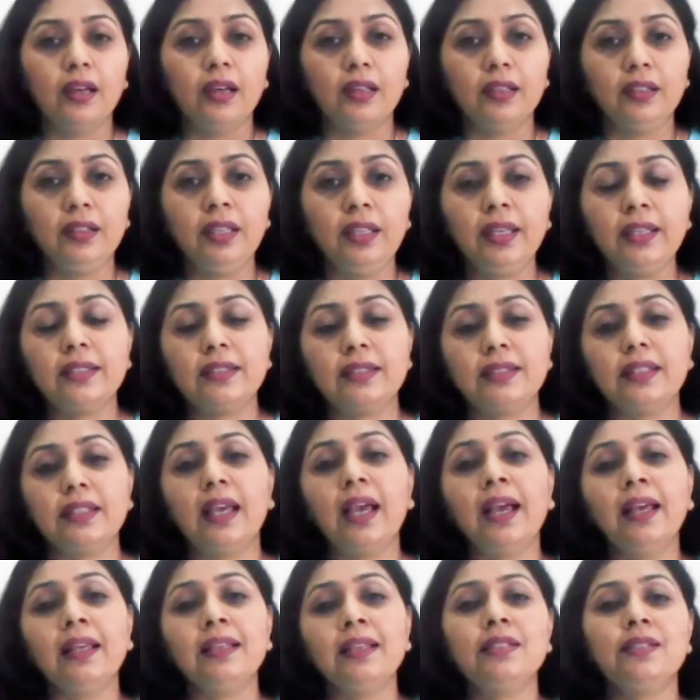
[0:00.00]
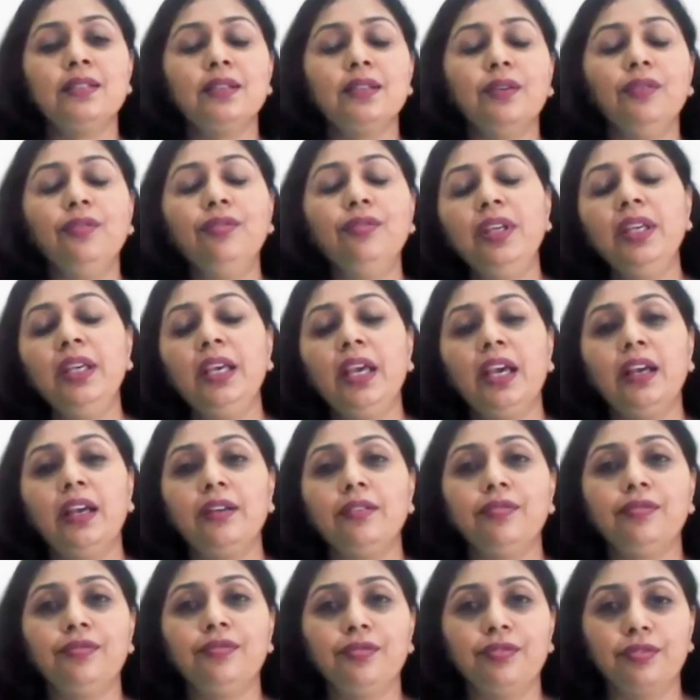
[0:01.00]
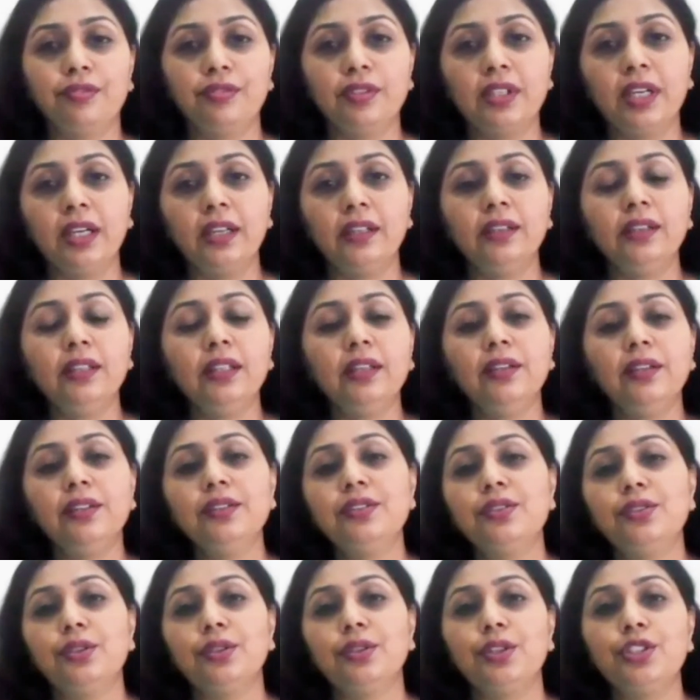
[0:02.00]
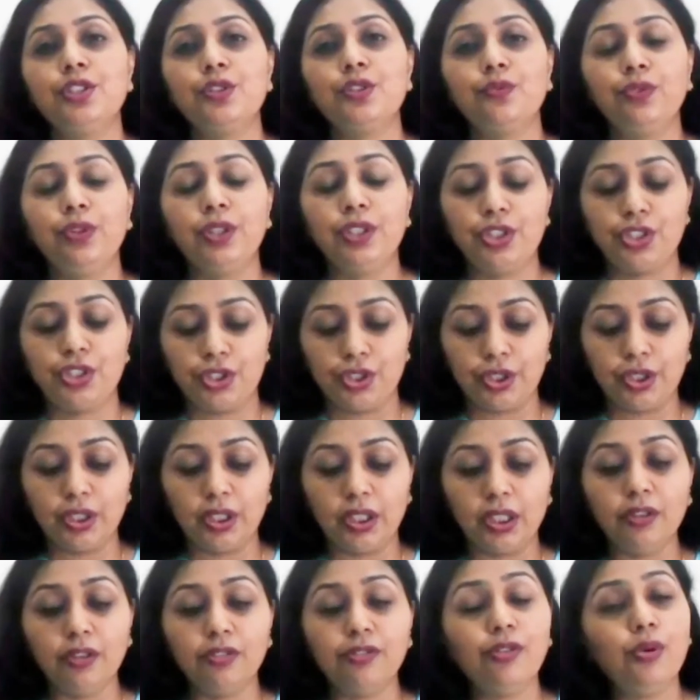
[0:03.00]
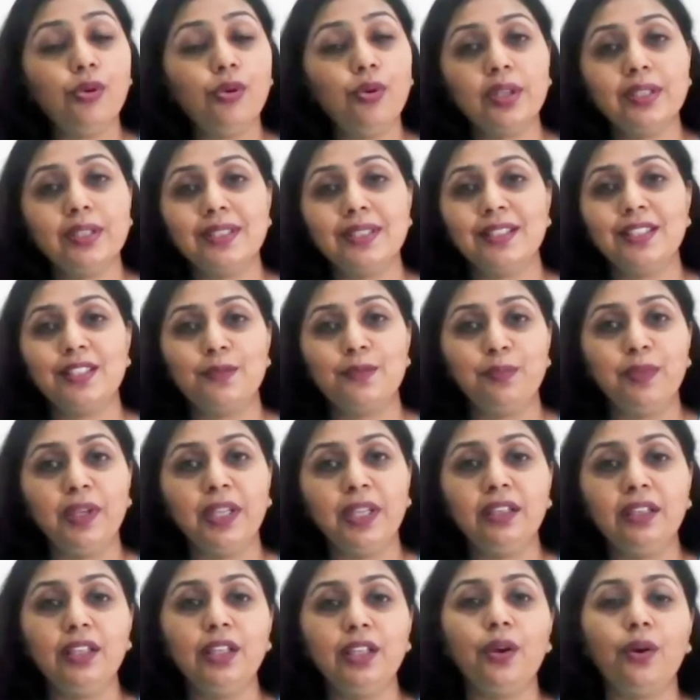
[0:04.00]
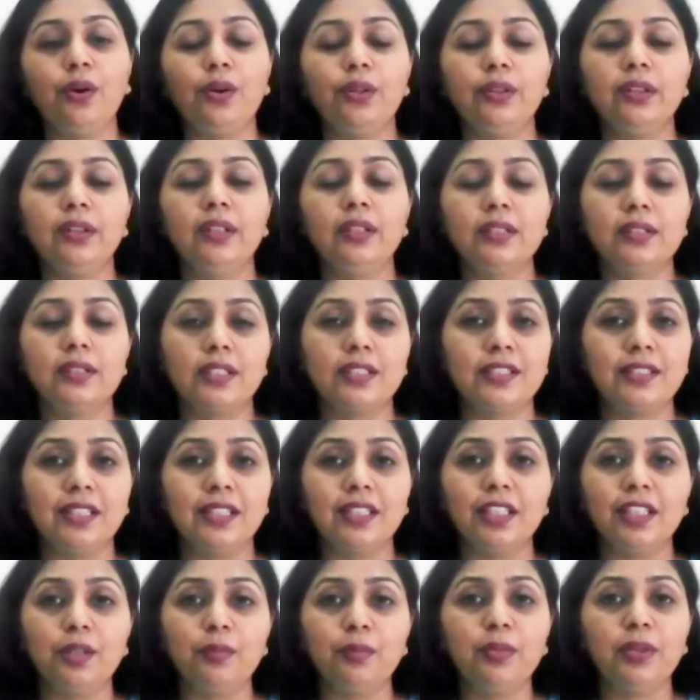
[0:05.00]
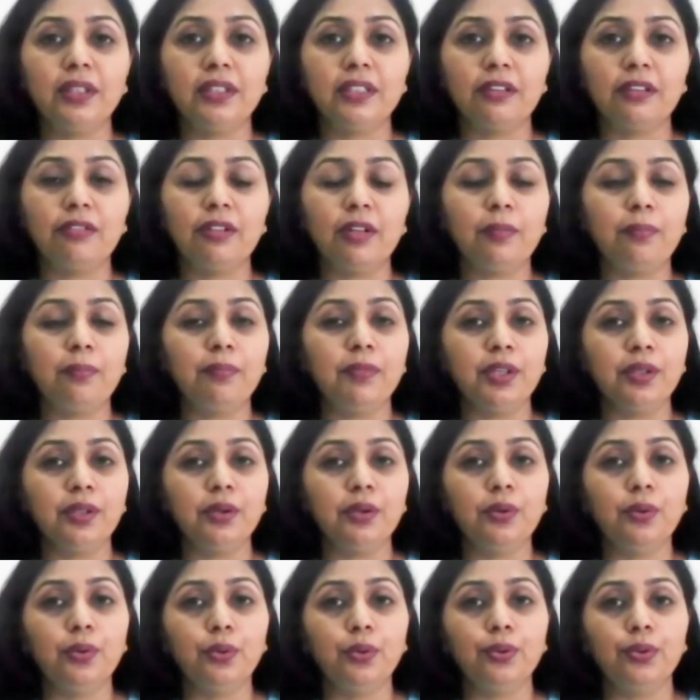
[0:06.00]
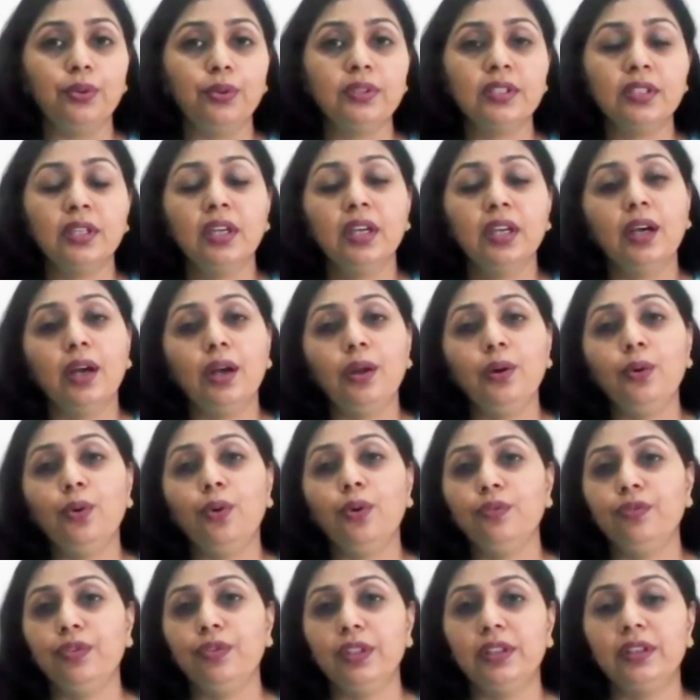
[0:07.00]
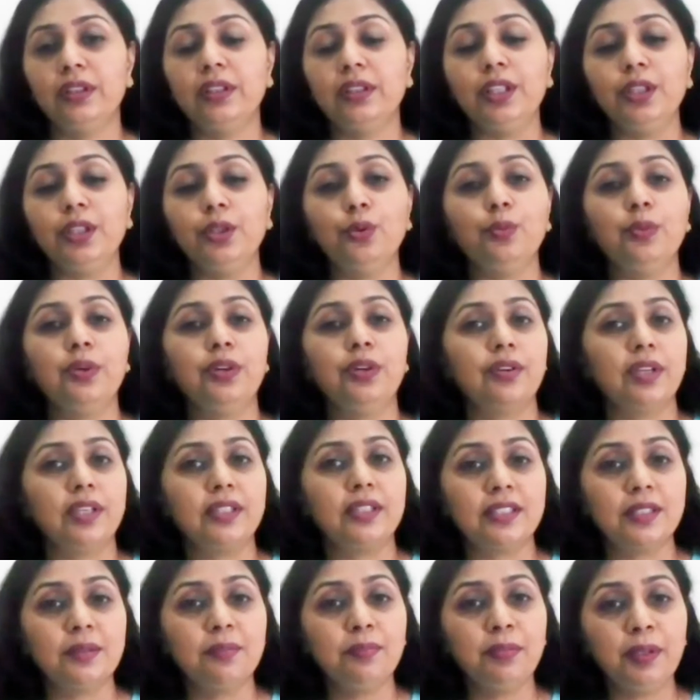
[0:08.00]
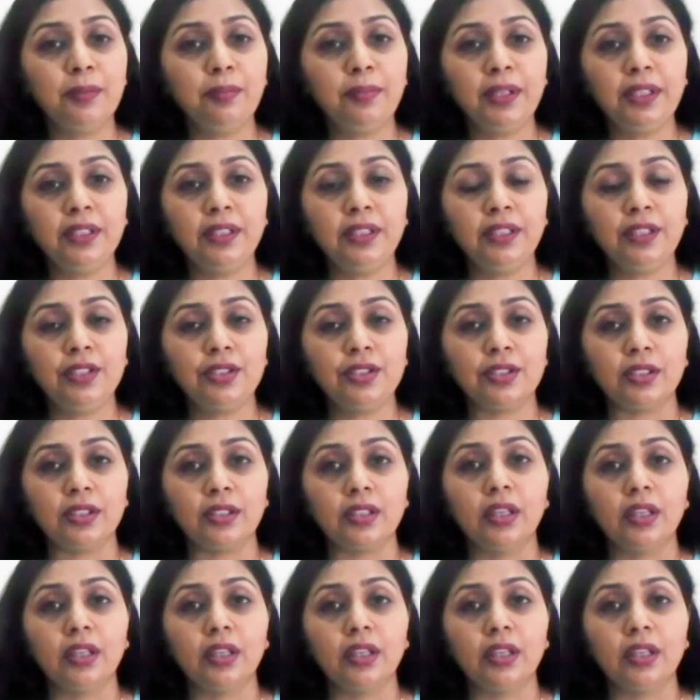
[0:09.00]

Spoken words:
Yes, as we have done the research, which focuses mainly on the sustainable development goals along with the human rights implementation.